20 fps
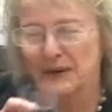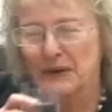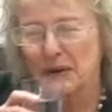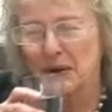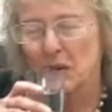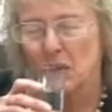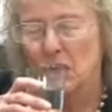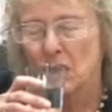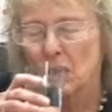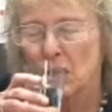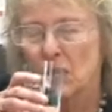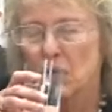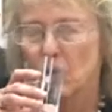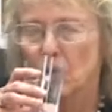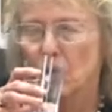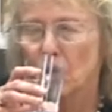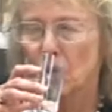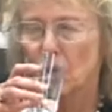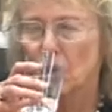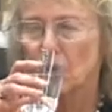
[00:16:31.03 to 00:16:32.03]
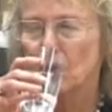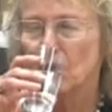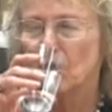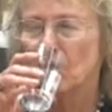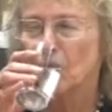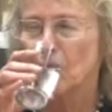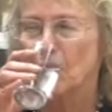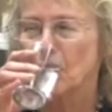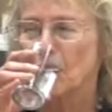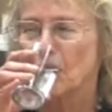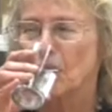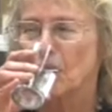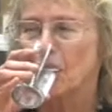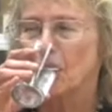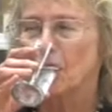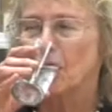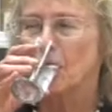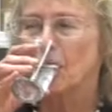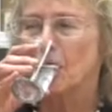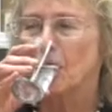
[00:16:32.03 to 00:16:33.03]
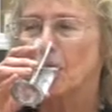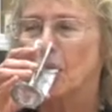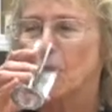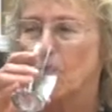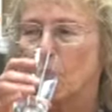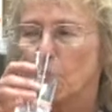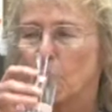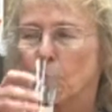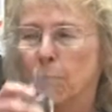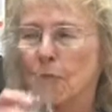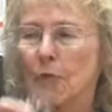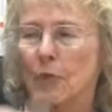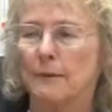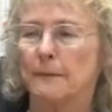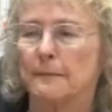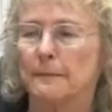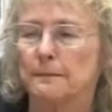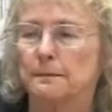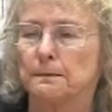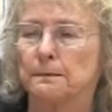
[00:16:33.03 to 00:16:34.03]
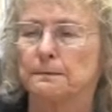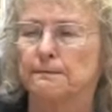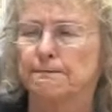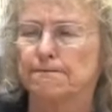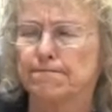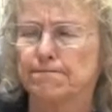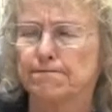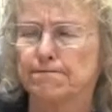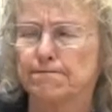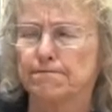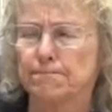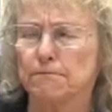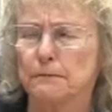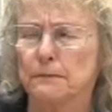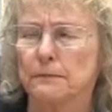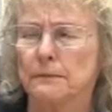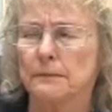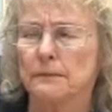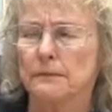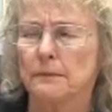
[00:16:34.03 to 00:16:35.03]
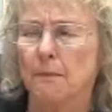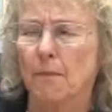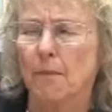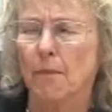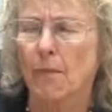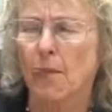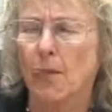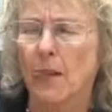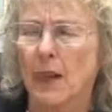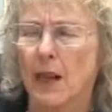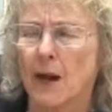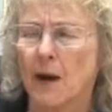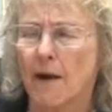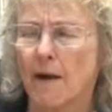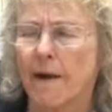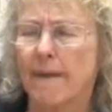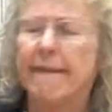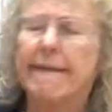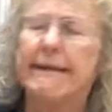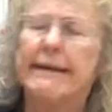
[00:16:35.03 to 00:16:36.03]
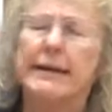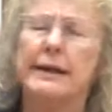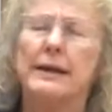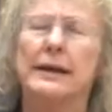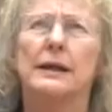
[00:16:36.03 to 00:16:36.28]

Is there anything you think that's probably the thing that we should invest most when we